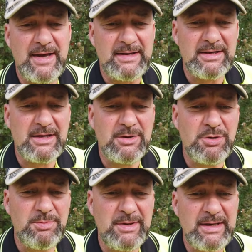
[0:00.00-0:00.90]
That
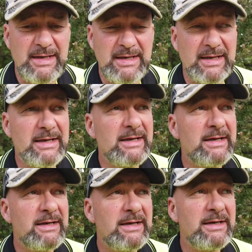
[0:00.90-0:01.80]
could be
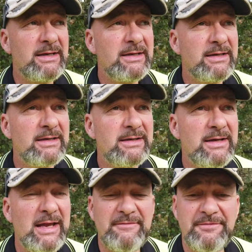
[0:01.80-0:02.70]
uh,
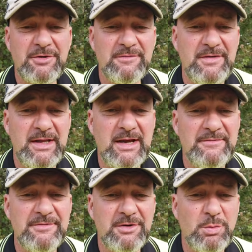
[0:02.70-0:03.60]
it for a
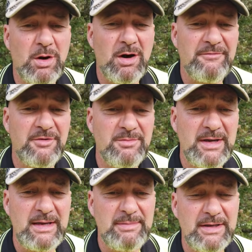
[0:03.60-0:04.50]
video for a while
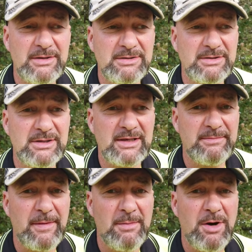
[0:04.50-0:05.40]
from me, because
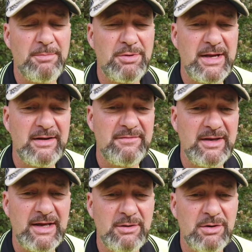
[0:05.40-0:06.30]
um, I might put out a
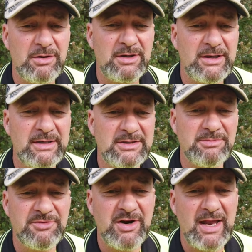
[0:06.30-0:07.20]
video on uh,
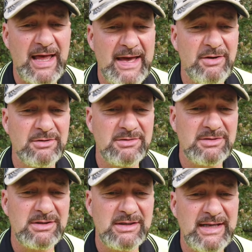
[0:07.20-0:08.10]
some trailer
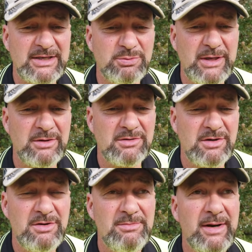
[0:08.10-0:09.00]
add-ons in the next week or
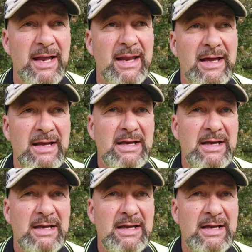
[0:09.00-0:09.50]
two. But